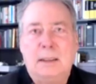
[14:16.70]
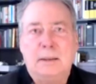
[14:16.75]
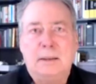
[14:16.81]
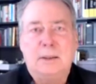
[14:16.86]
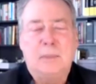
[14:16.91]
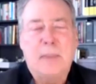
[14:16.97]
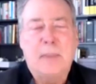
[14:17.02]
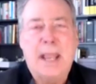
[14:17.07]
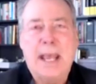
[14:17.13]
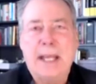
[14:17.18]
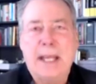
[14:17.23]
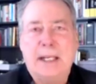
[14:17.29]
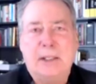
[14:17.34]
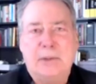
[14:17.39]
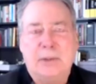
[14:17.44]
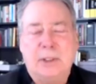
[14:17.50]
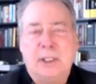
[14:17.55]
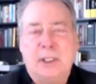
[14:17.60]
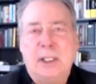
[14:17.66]

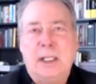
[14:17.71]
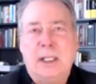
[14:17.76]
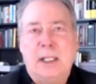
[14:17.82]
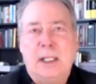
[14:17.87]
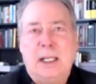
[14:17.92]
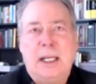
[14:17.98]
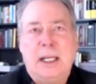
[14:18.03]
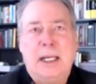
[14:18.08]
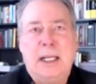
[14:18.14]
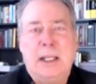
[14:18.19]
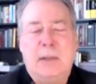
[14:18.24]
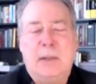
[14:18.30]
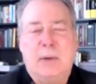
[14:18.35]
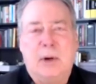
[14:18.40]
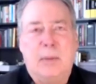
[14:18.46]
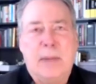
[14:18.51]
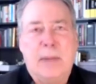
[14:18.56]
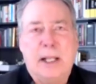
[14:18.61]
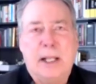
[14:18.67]
Spanish, any of the
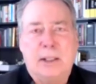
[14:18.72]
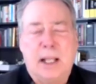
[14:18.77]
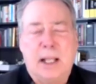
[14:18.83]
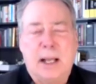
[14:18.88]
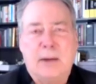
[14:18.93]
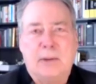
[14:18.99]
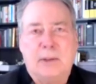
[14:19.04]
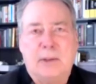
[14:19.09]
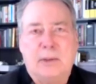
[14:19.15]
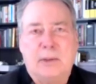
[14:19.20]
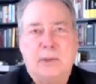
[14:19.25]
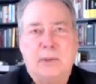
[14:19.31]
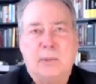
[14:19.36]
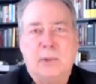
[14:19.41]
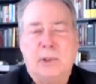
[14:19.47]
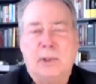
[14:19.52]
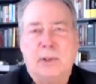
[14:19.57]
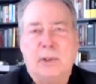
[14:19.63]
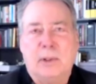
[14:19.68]
Romance languages, the
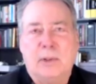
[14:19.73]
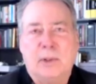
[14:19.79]
word.